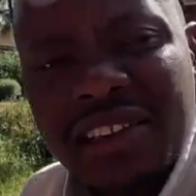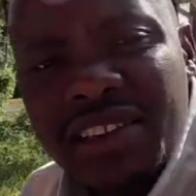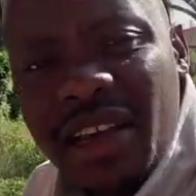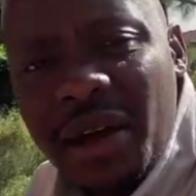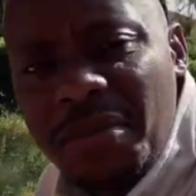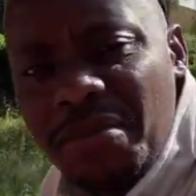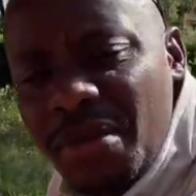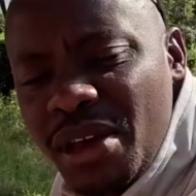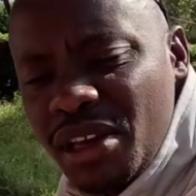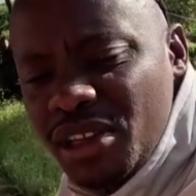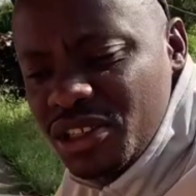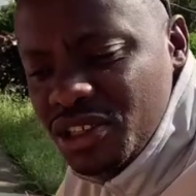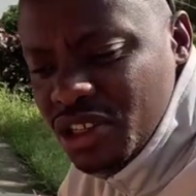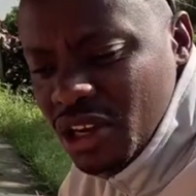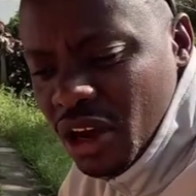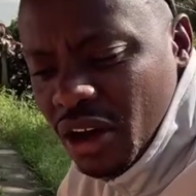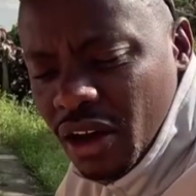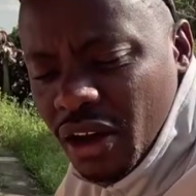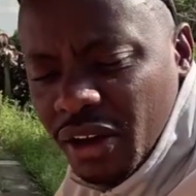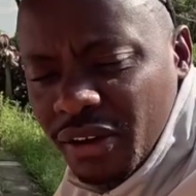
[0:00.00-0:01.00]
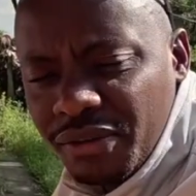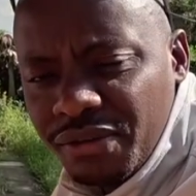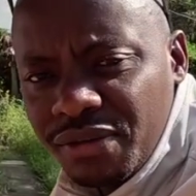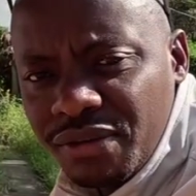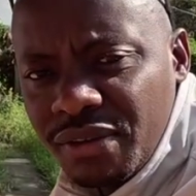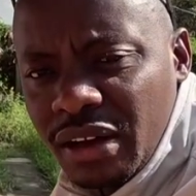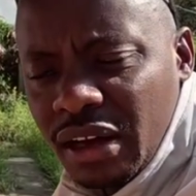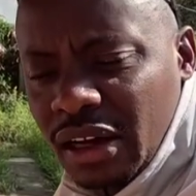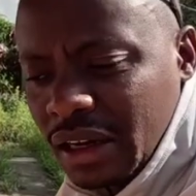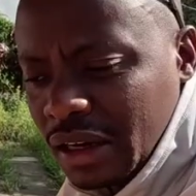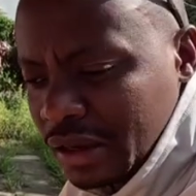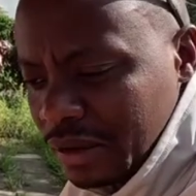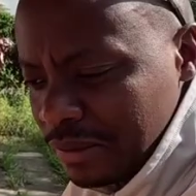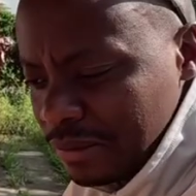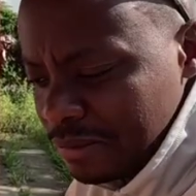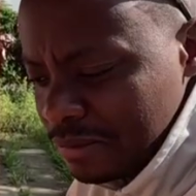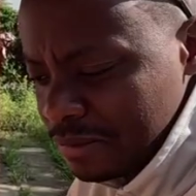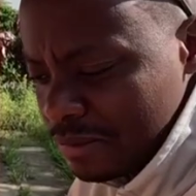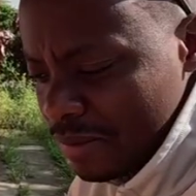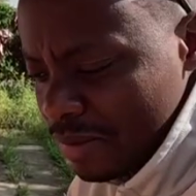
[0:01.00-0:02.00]
is a mixture of
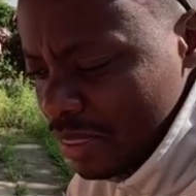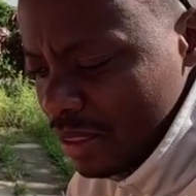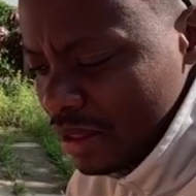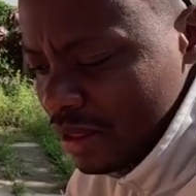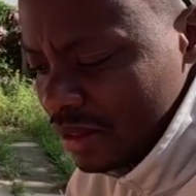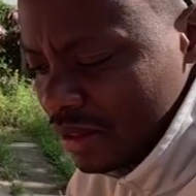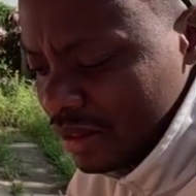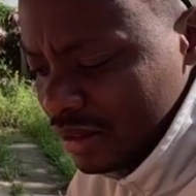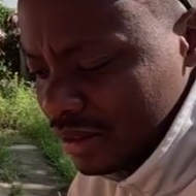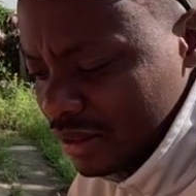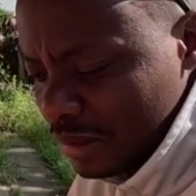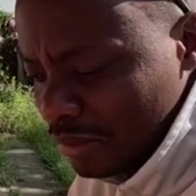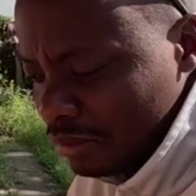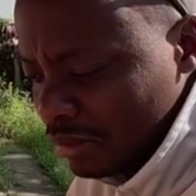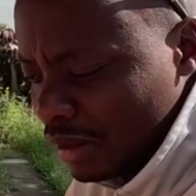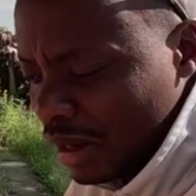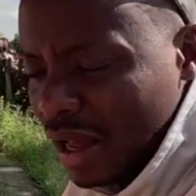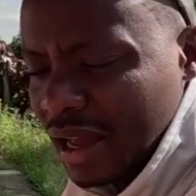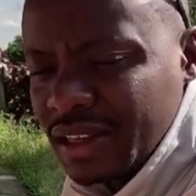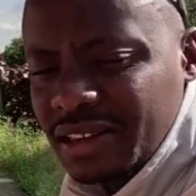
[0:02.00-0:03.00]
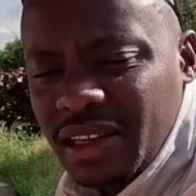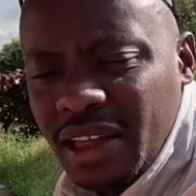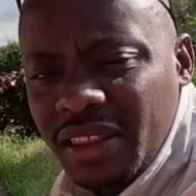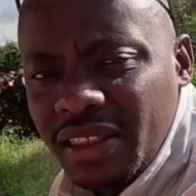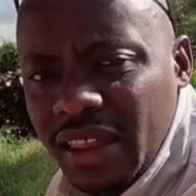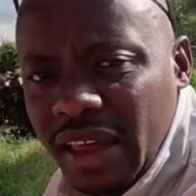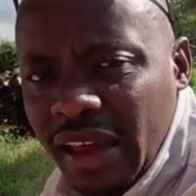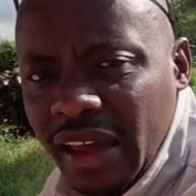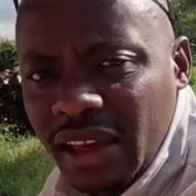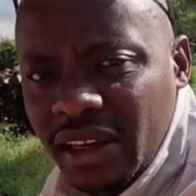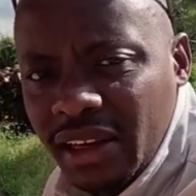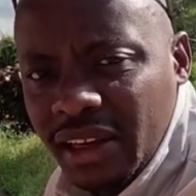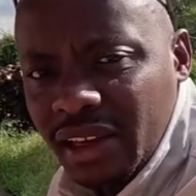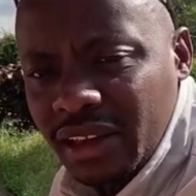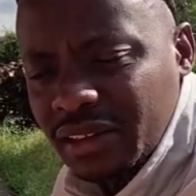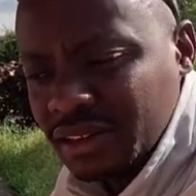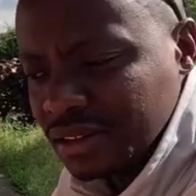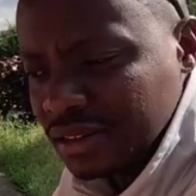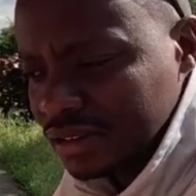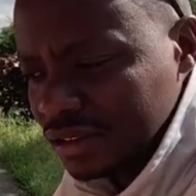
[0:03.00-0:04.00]
the blacks and the
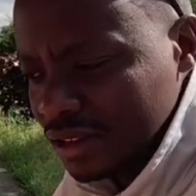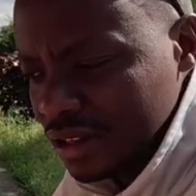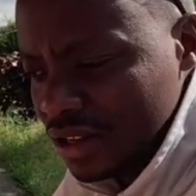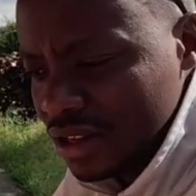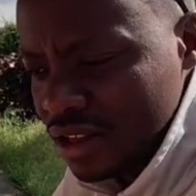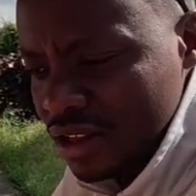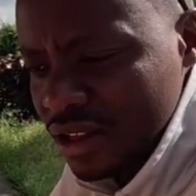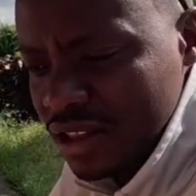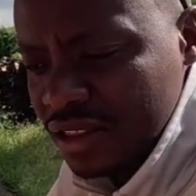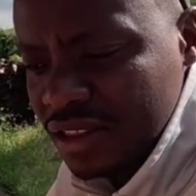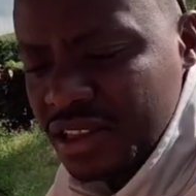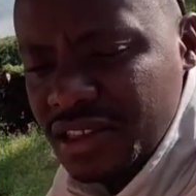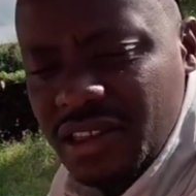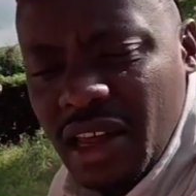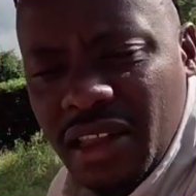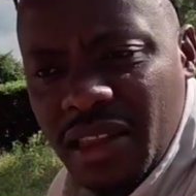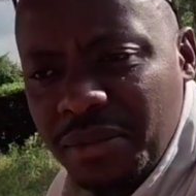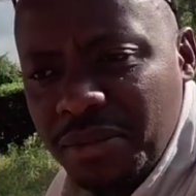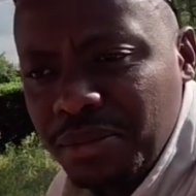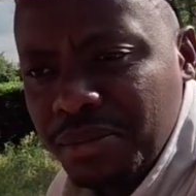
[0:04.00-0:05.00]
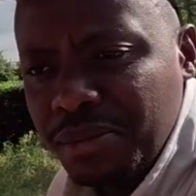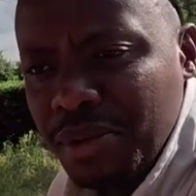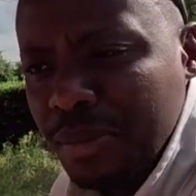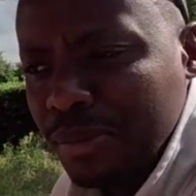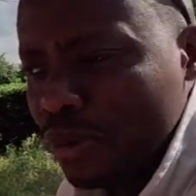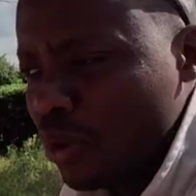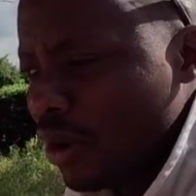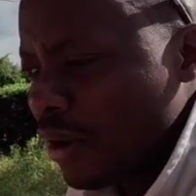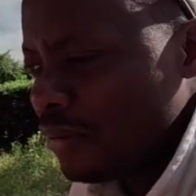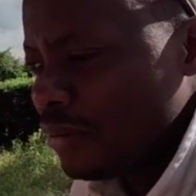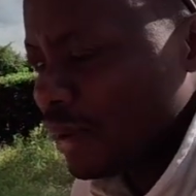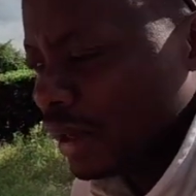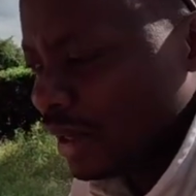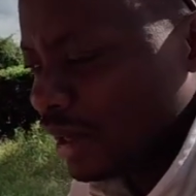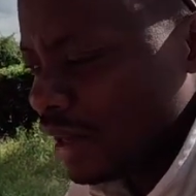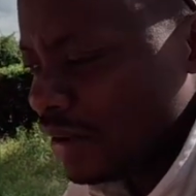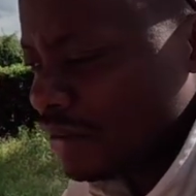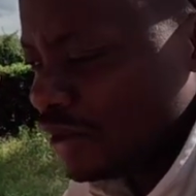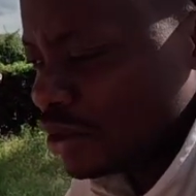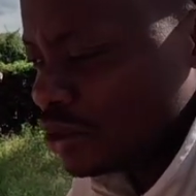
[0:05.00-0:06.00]
Indians. These are the people who have
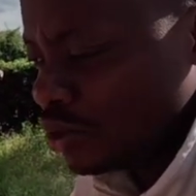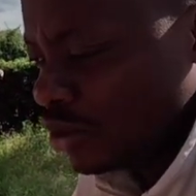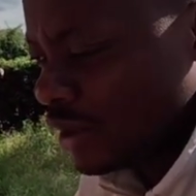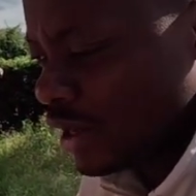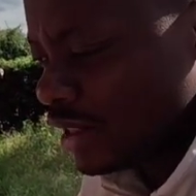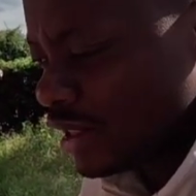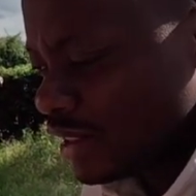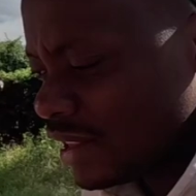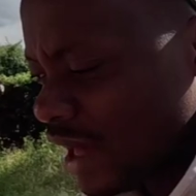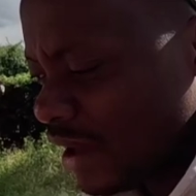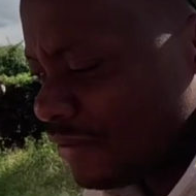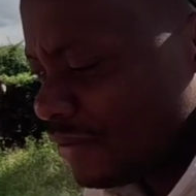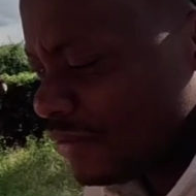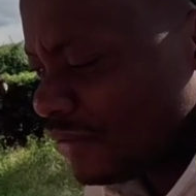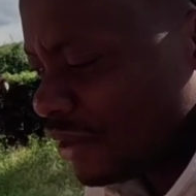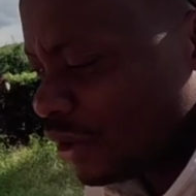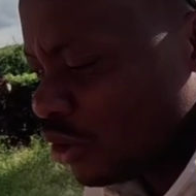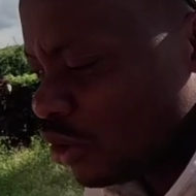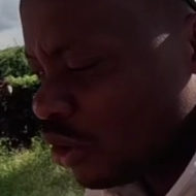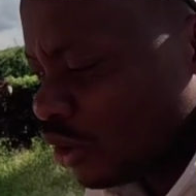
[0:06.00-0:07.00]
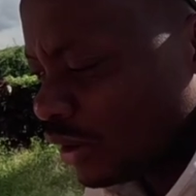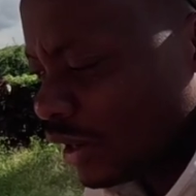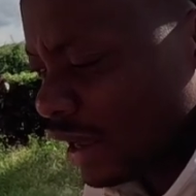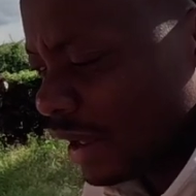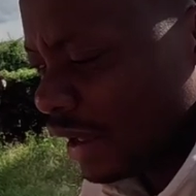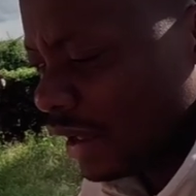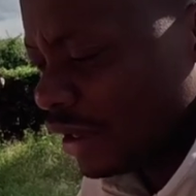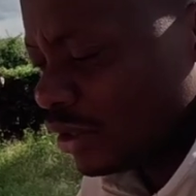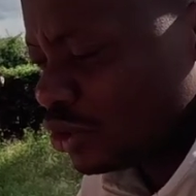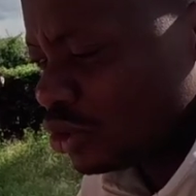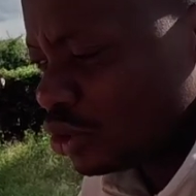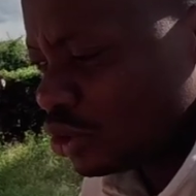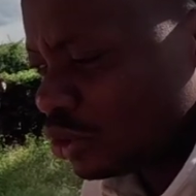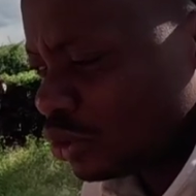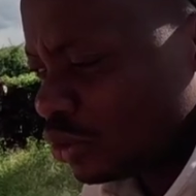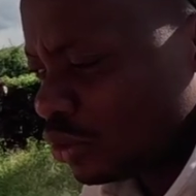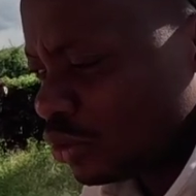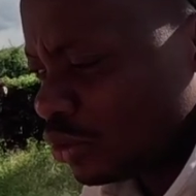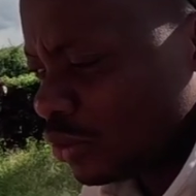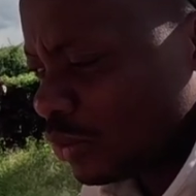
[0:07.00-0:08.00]
been living together. They have even gone ahead
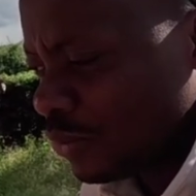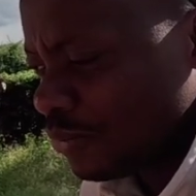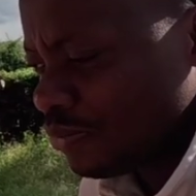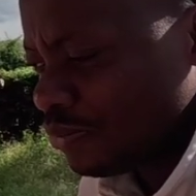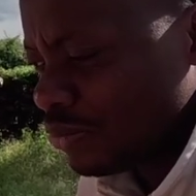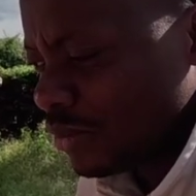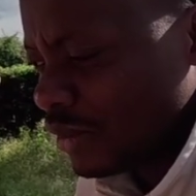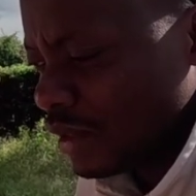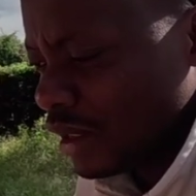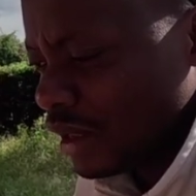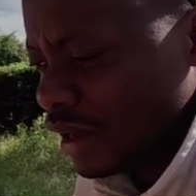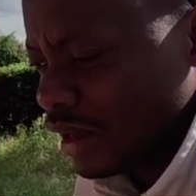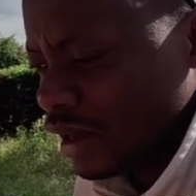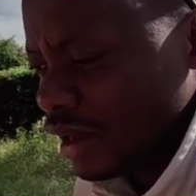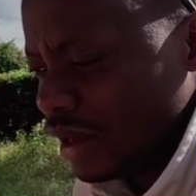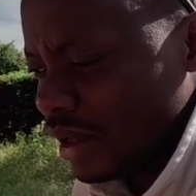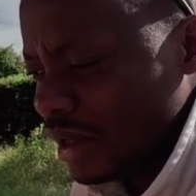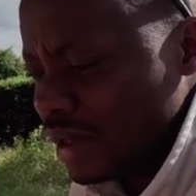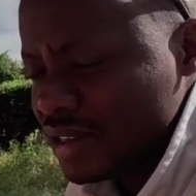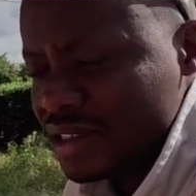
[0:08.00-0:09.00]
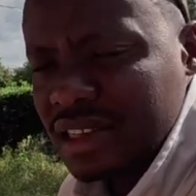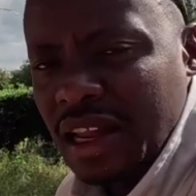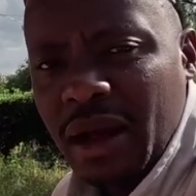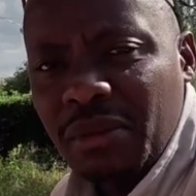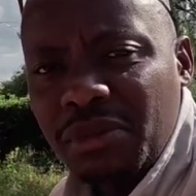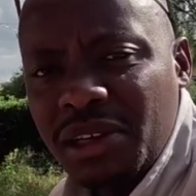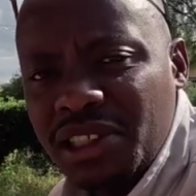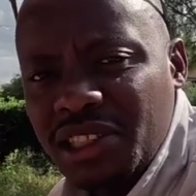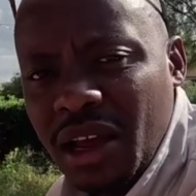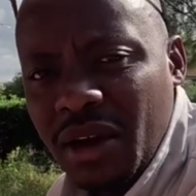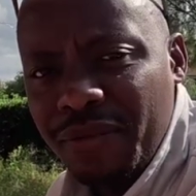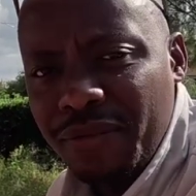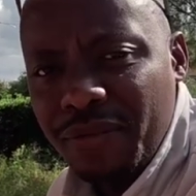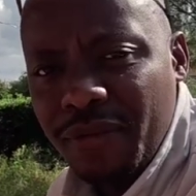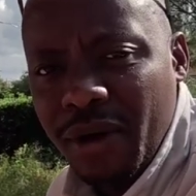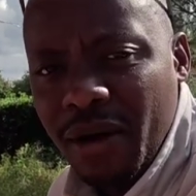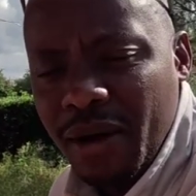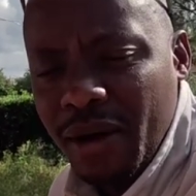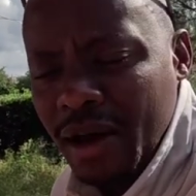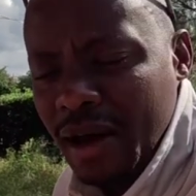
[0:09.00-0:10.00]
to establish
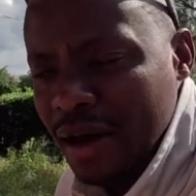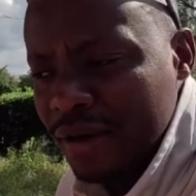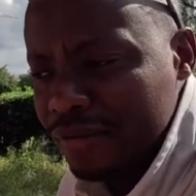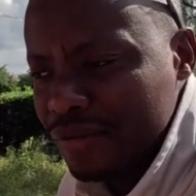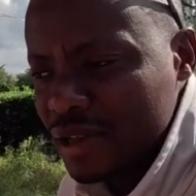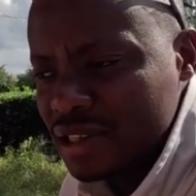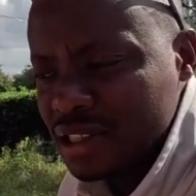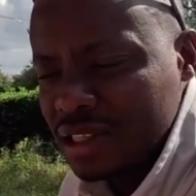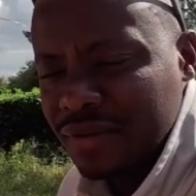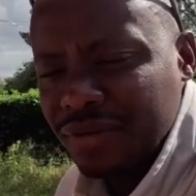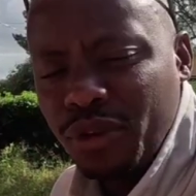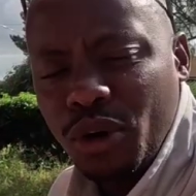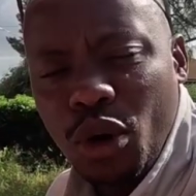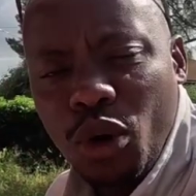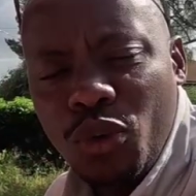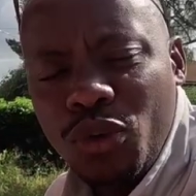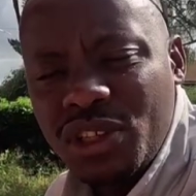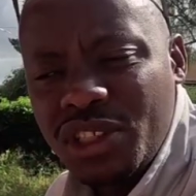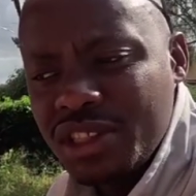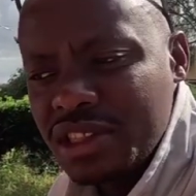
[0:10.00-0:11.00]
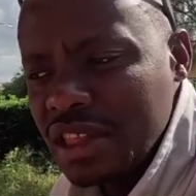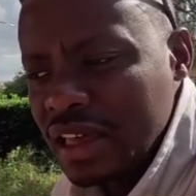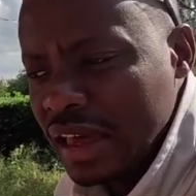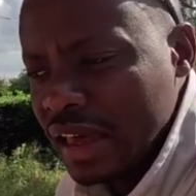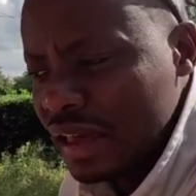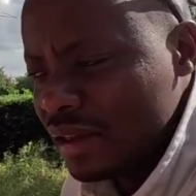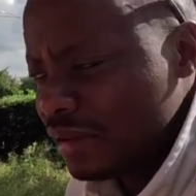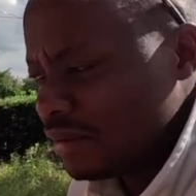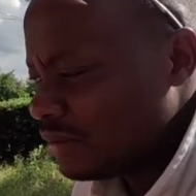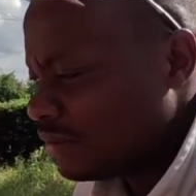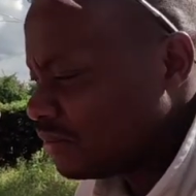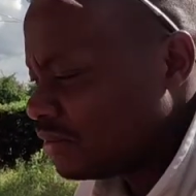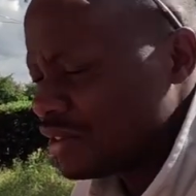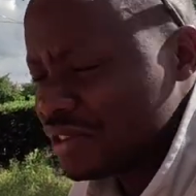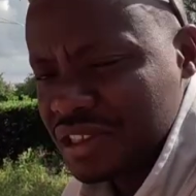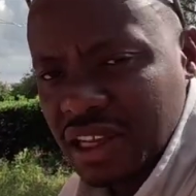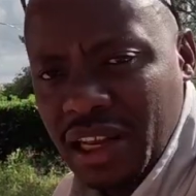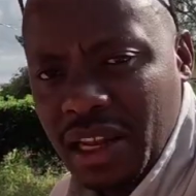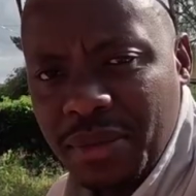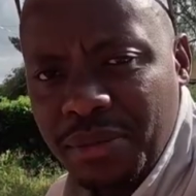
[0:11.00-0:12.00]
a festival which they
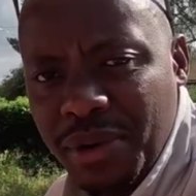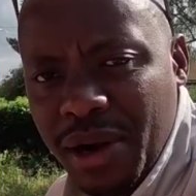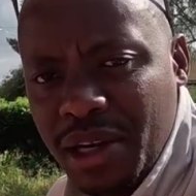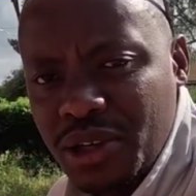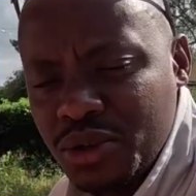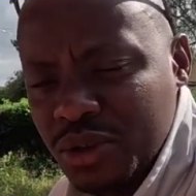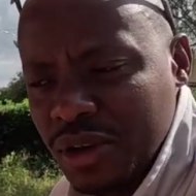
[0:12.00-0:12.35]
celebrate